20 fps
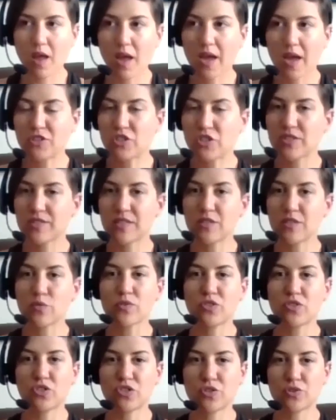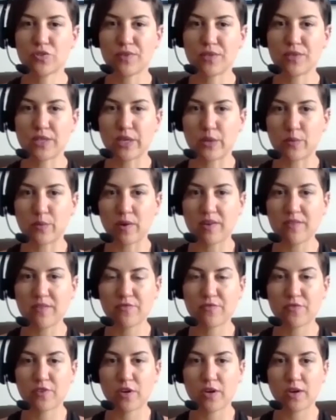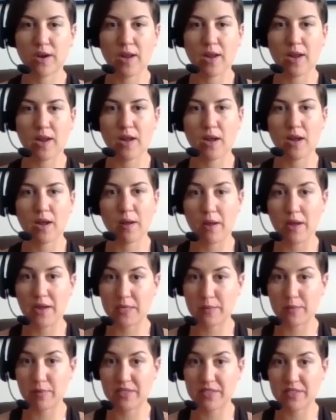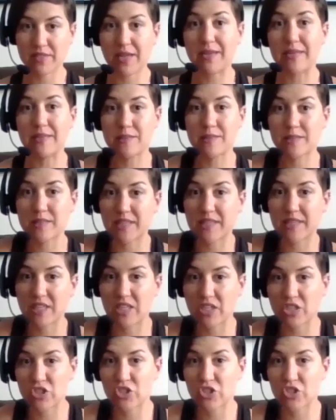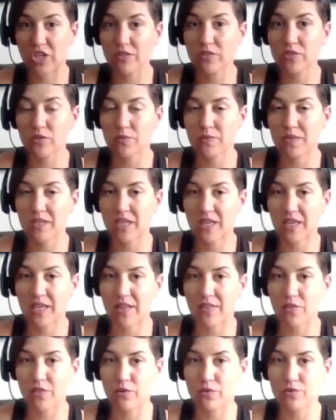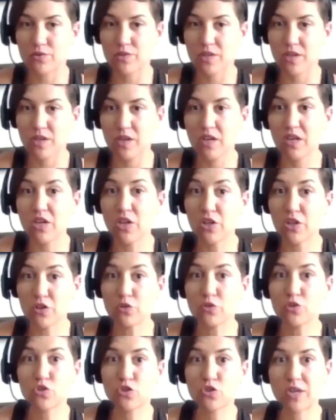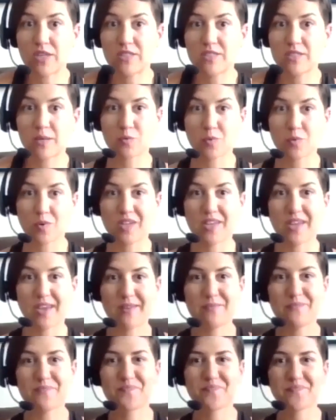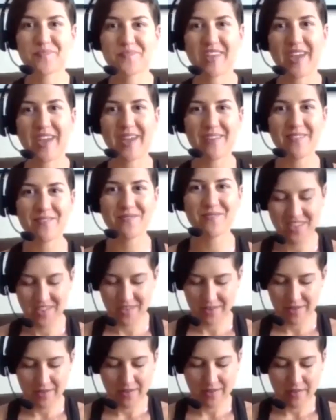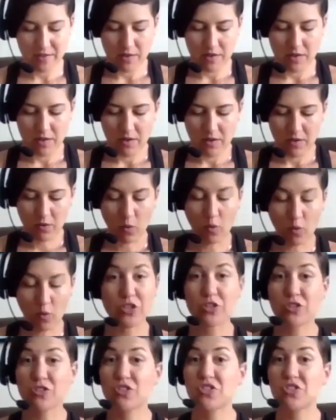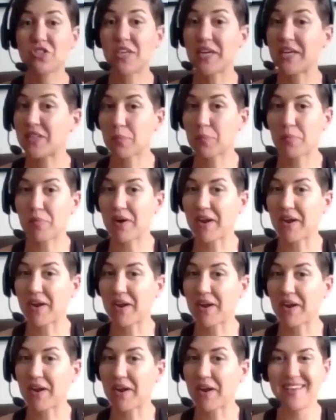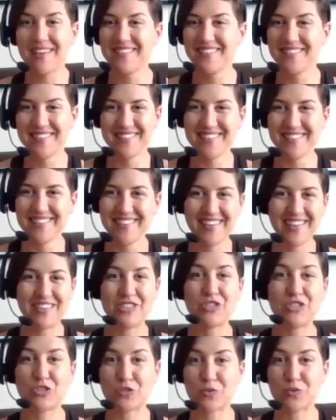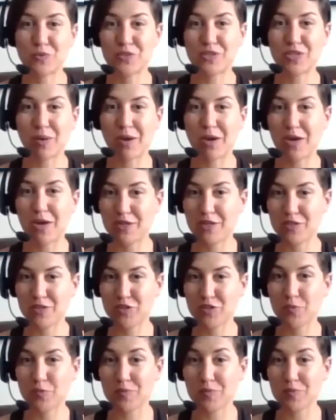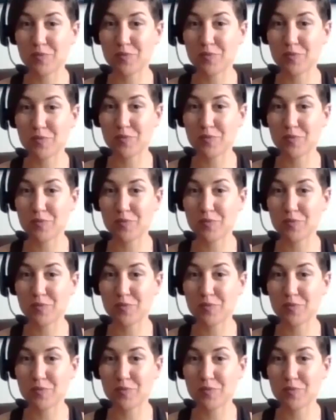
This one's just a really good one for anybody that is sitting in a chair, so we can get those triceps working, okay? Or you can take the break and just do a superset.